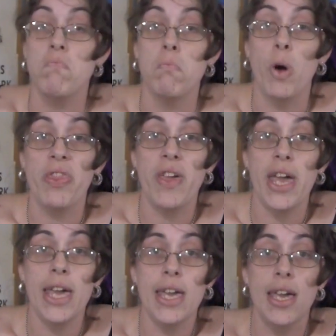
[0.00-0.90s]
what the
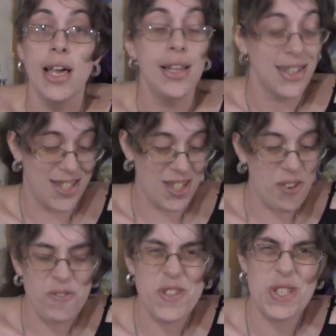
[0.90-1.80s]
hey, let's
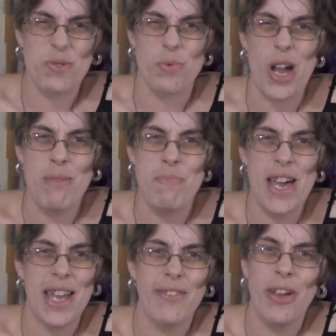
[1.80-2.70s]
go for this grab
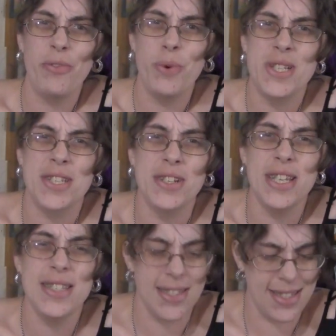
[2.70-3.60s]
bag of ElfQuest
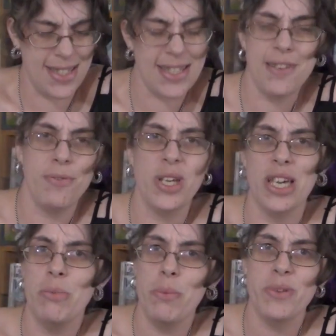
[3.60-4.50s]
goodies and see if we
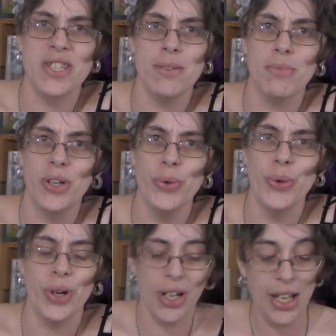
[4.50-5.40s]
come up with something
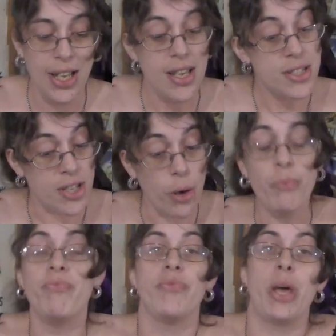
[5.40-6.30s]
cool. So
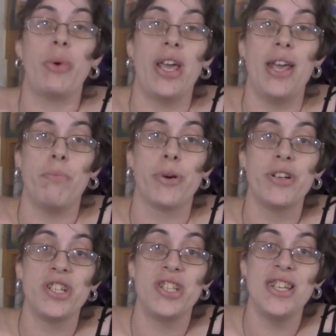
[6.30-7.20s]
I went ahead and
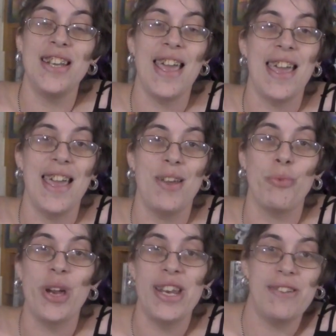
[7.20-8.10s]
purchased it
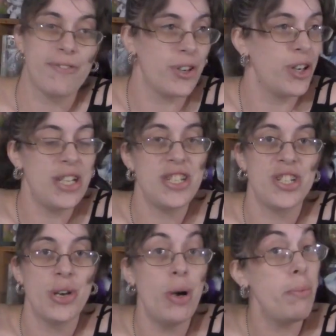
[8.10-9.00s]
and waited for it to
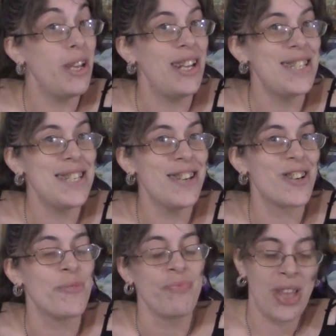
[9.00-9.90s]
show up, and it's
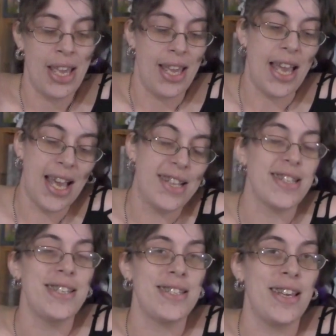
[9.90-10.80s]
here. As
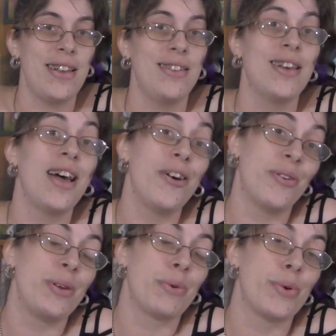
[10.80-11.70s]
I said, I
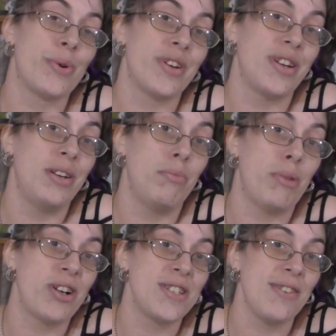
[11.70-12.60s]
already recorded an
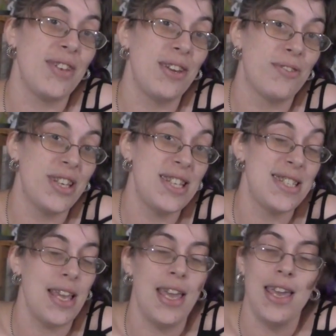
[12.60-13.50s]
unboxing video for
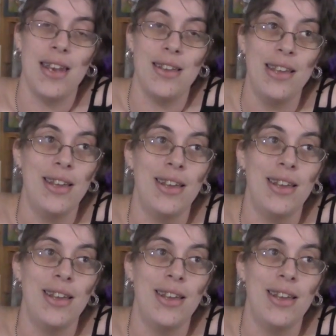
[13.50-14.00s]
this, and